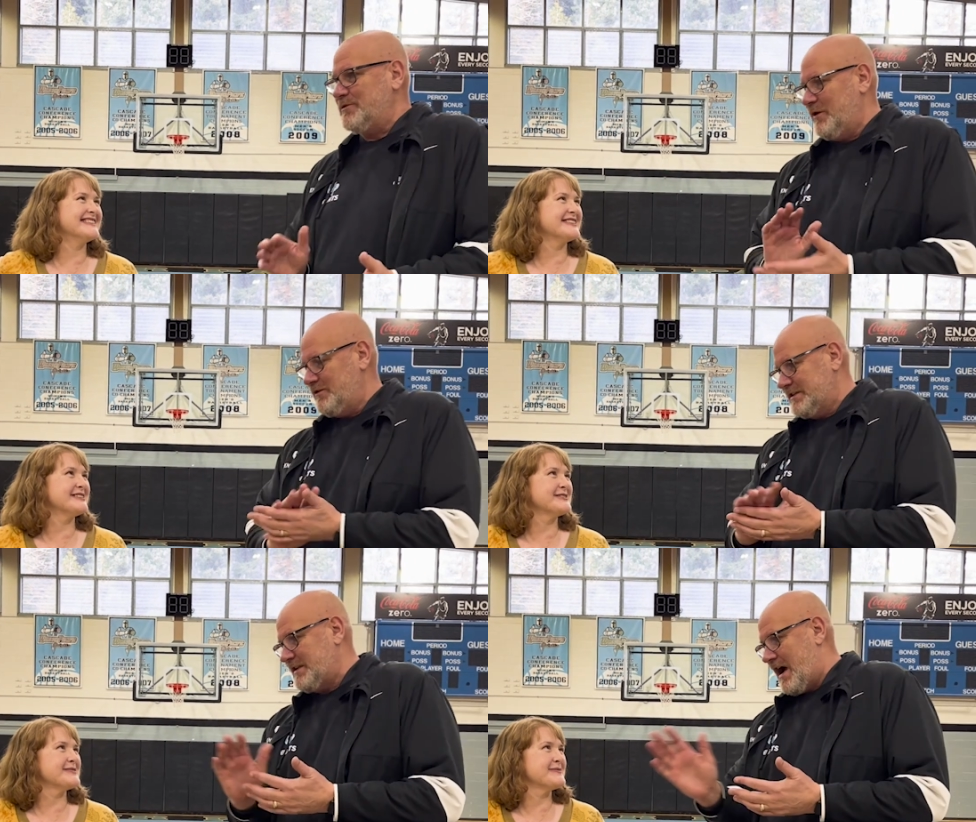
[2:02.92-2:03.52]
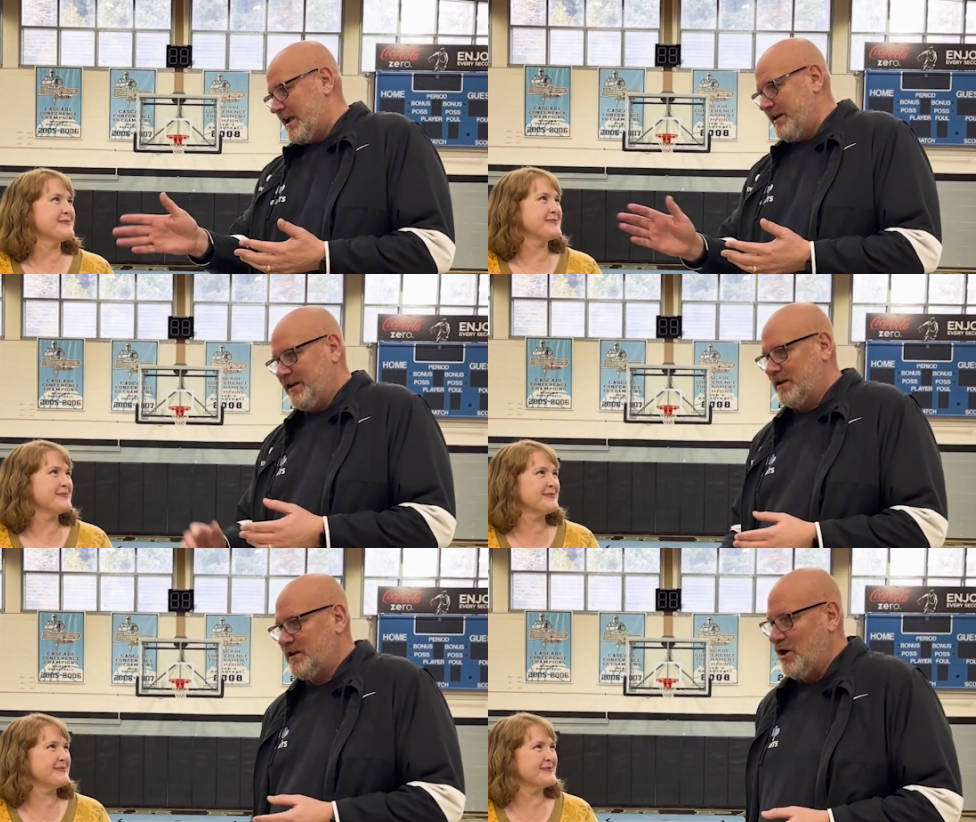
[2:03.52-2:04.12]
Speaker 1: We were just talking
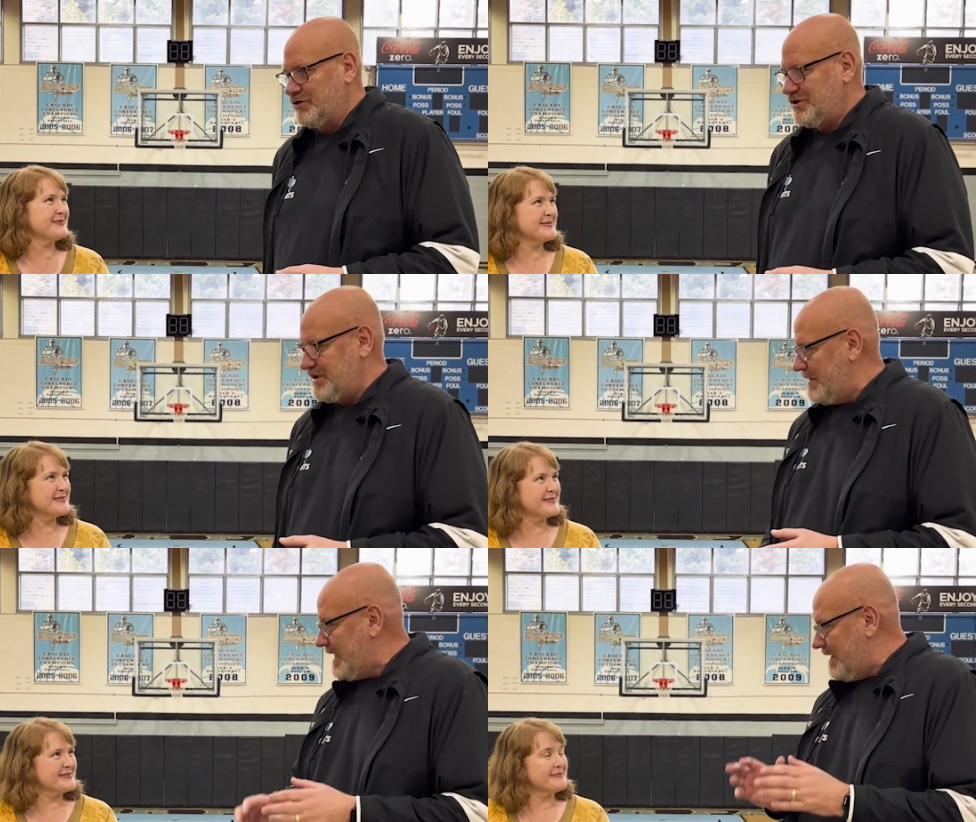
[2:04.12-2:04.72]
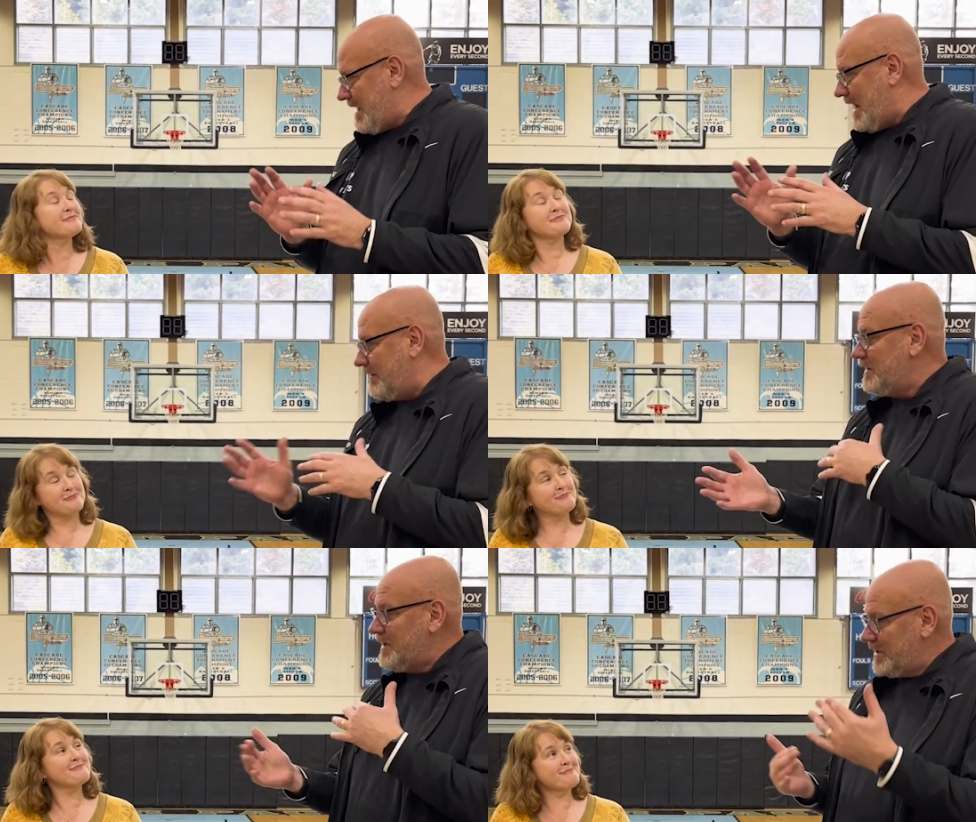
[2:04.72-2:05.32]
to Coach Jimmy
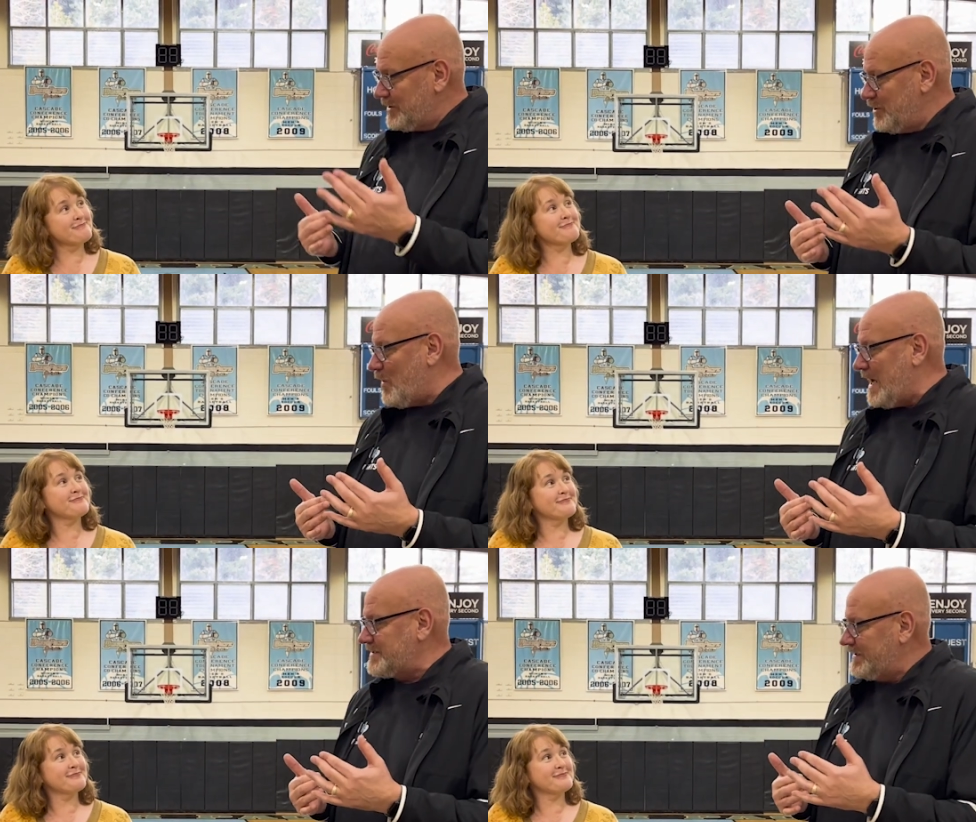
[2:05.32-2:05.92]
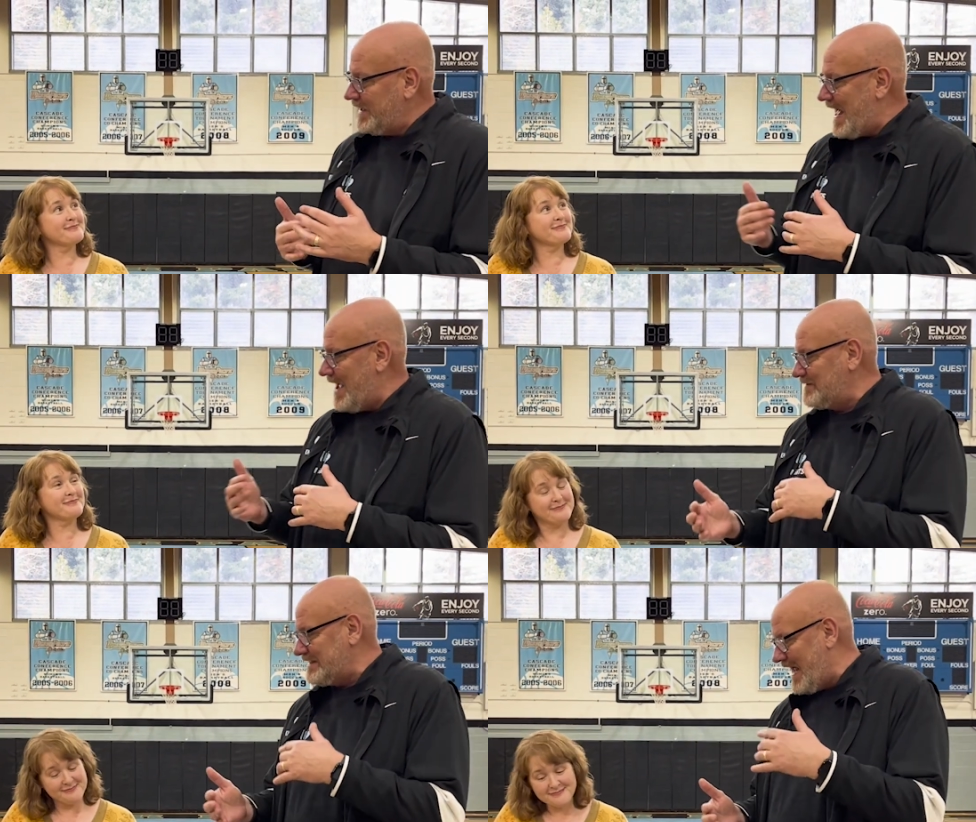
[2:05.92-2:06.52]
about you watching the
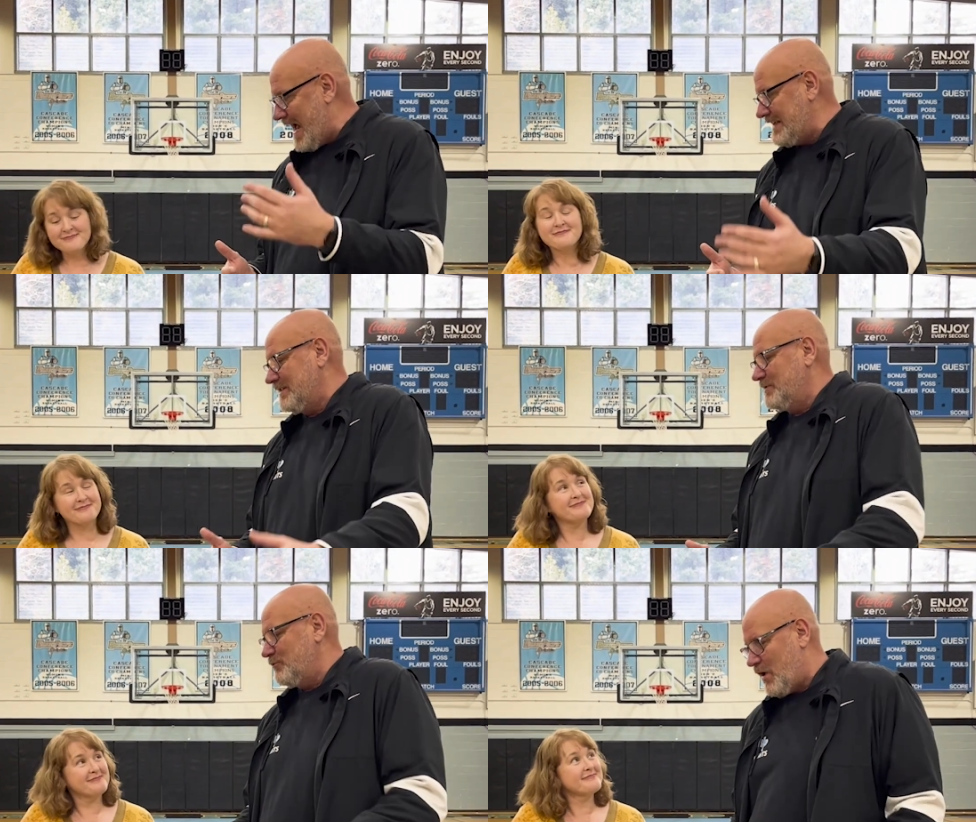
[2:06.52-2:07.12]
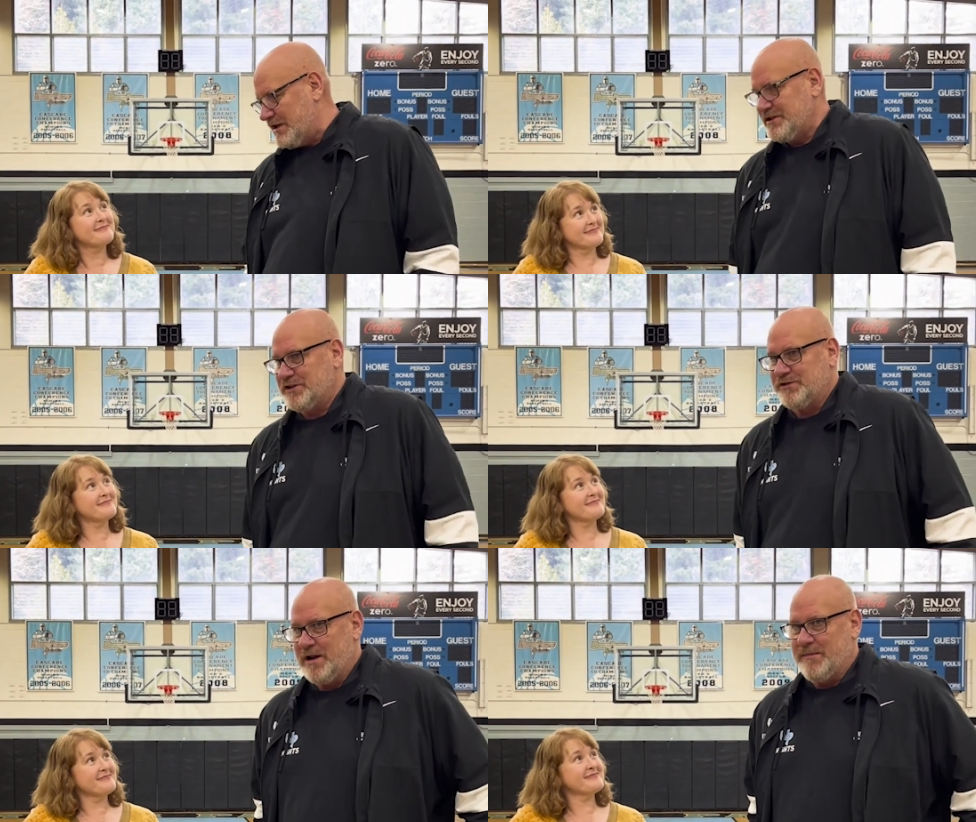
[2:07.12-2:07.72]
live stats and watch the
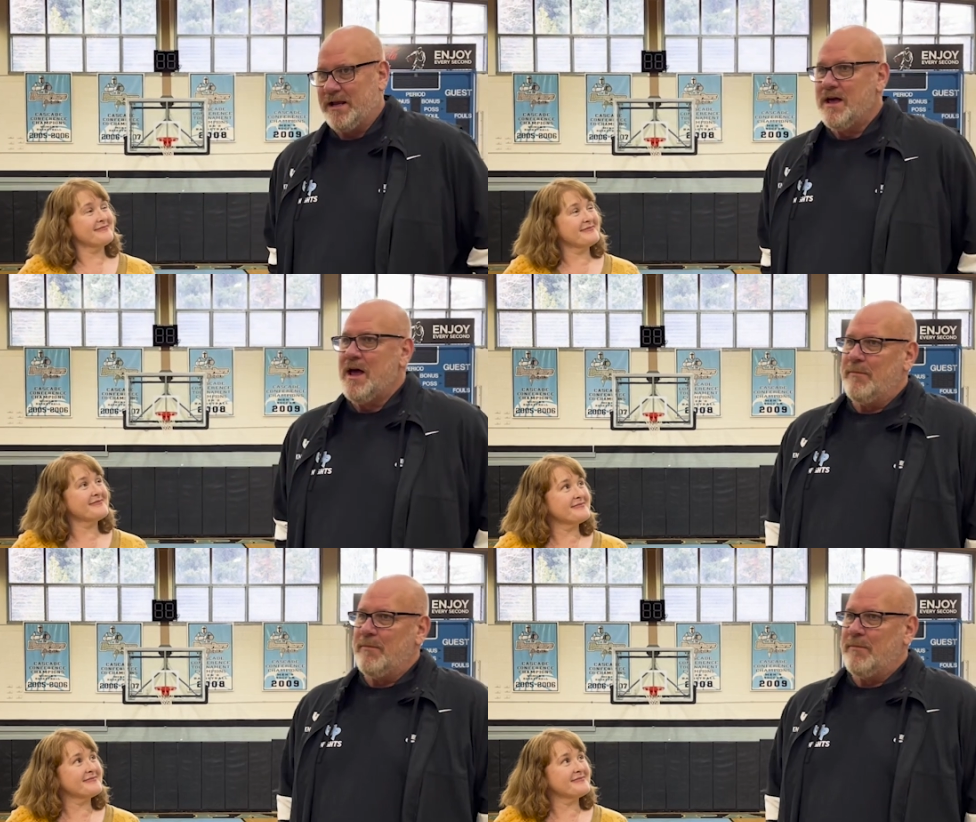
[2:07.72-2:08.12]
streaming.